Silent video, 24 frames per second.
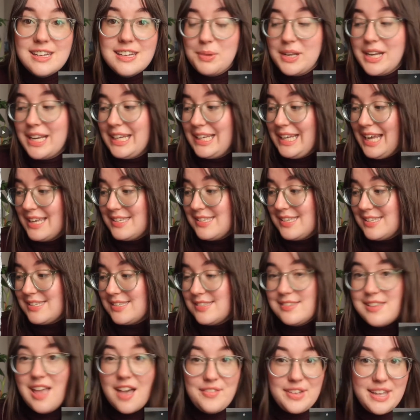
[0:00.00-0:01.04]
But I guess it's
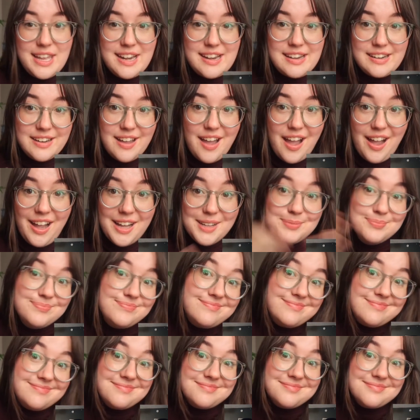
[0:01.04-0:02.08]
seven.
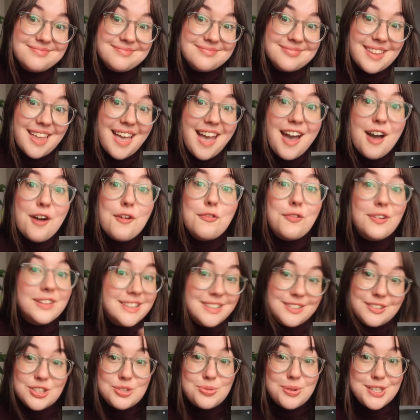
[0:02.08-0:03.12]
Fun
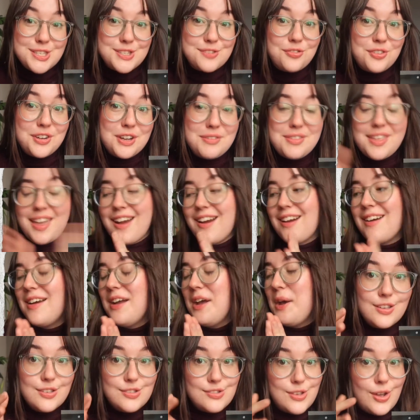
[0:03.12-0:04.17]
little twist for you there.
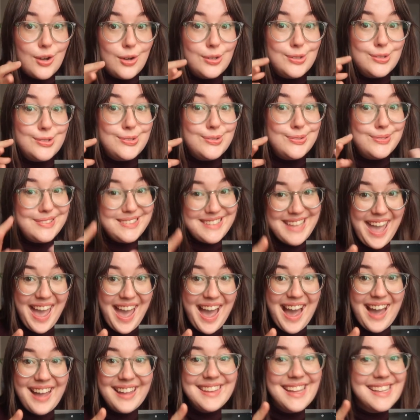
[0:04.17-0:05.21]
So
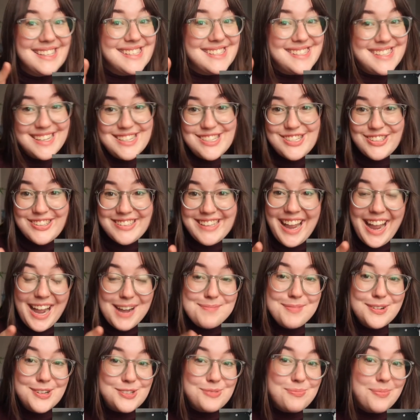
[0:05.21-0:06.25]
yeah, that's essentially how
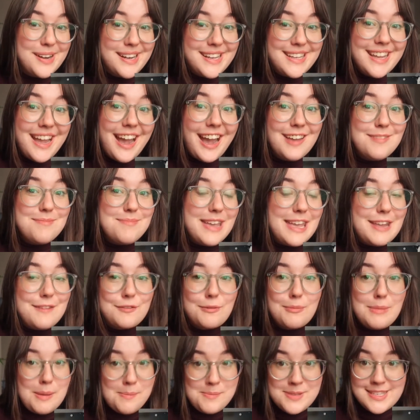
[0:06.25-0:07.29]
much money I made
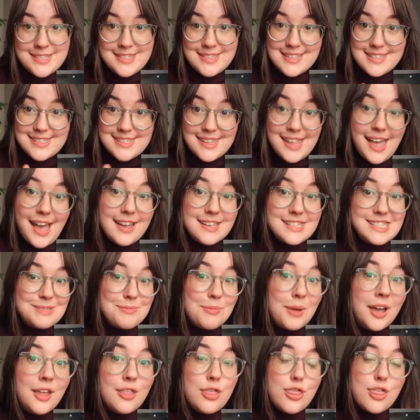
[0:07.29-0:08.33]
for my business last
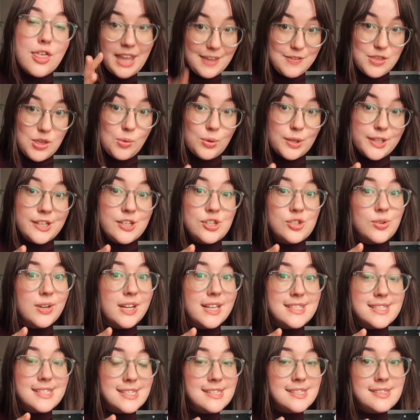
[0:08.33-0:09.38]
month. If you are
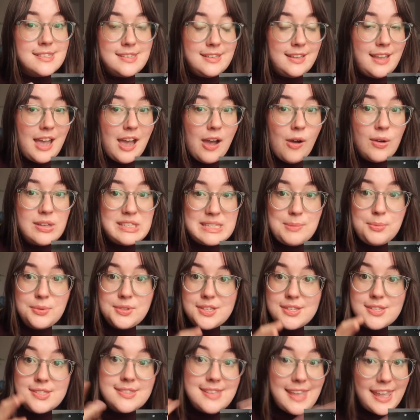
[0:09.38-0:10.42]
interested in seeing how I was able
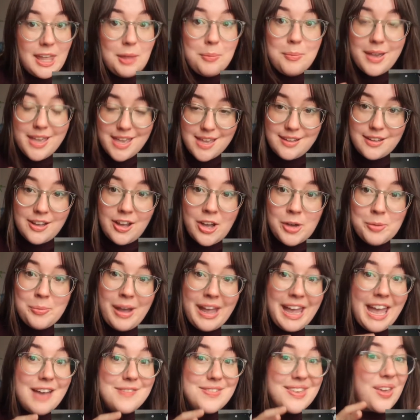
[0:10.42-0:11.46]
to scale my income, I
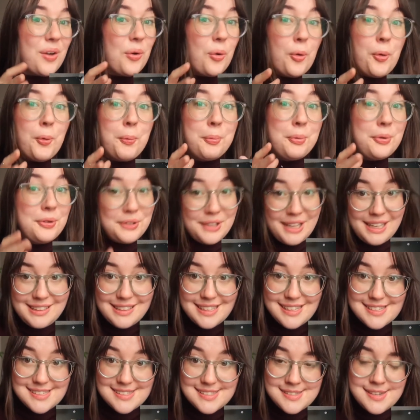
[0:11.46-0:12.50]
have a whole
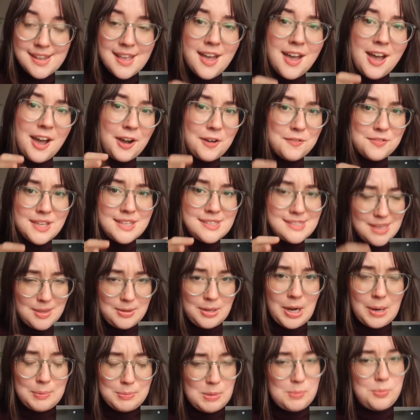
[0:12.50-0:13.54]
playlist of these
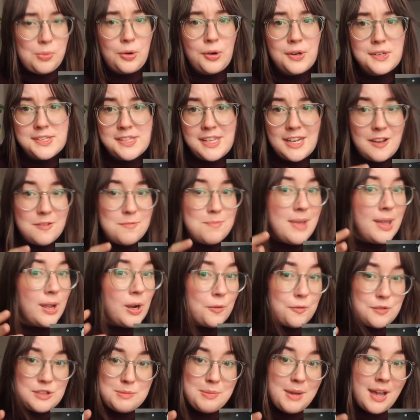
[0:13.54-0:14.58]
income reports that I've made
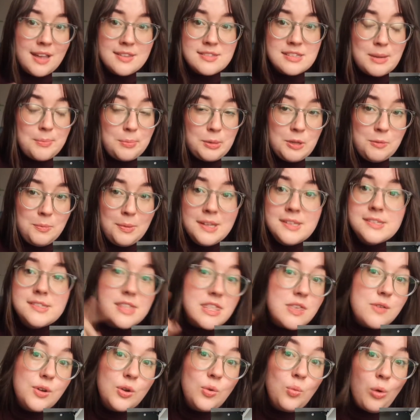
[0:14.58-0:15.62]
over the past couple of months
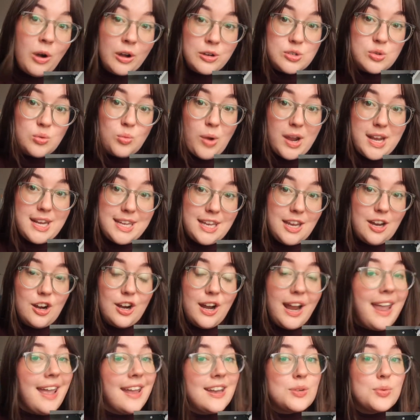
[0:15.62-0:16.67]
that you can watch right here.
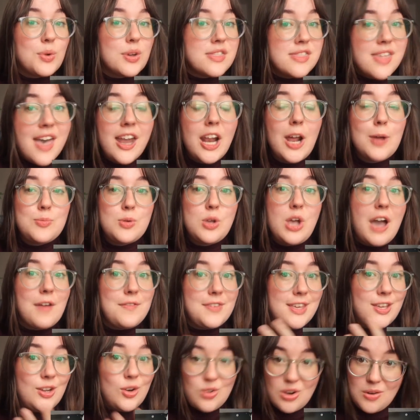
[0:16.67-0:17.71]
And with that, I hope you have
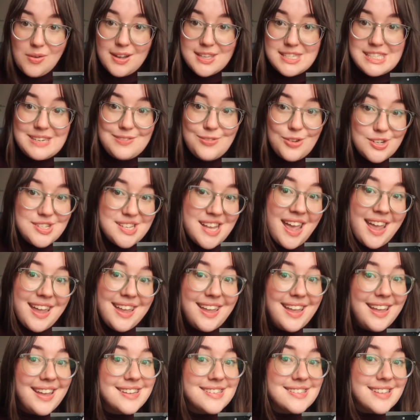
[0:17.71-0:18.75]
a great rest of your day,
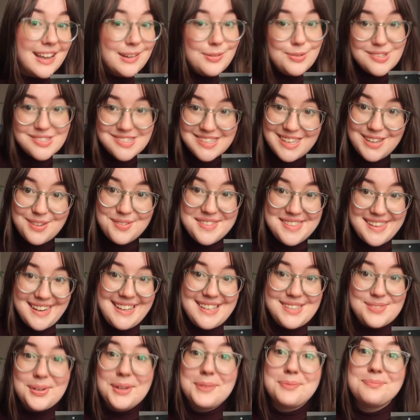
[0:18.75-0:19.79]
and I will see you in the
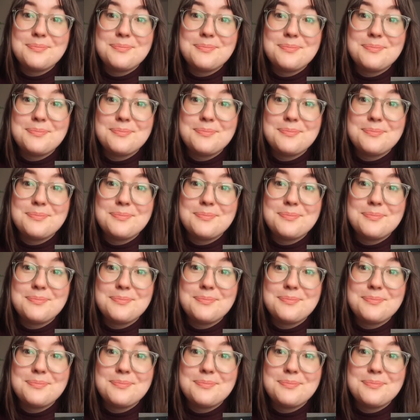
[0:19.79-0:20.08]
next one.